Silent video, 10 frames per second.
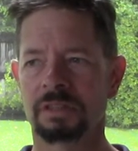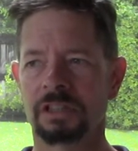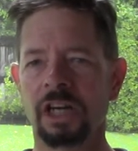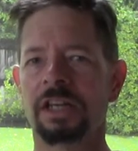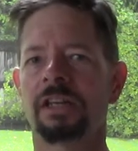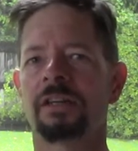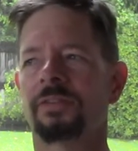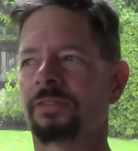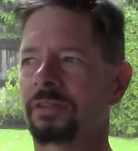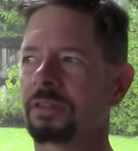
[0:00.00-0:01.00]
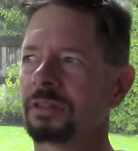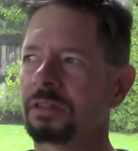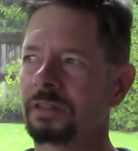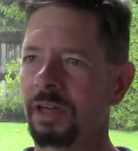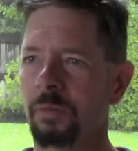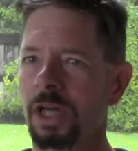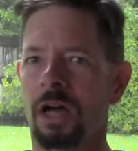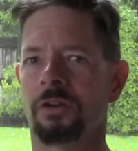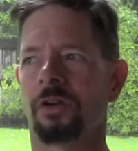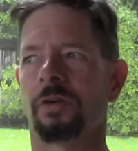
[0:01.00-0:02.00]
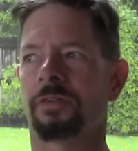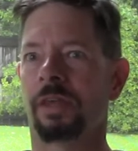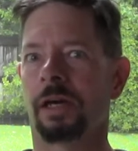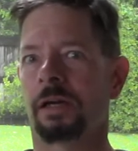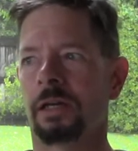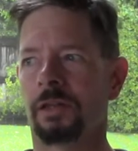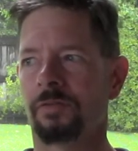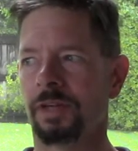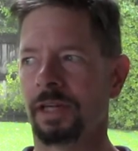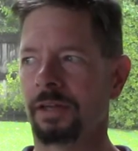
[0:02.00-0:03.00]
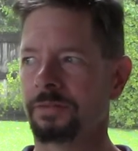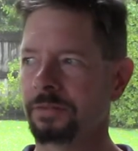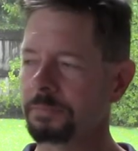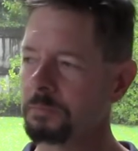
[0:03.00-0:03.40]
yuckiness that we all know is there in the VS.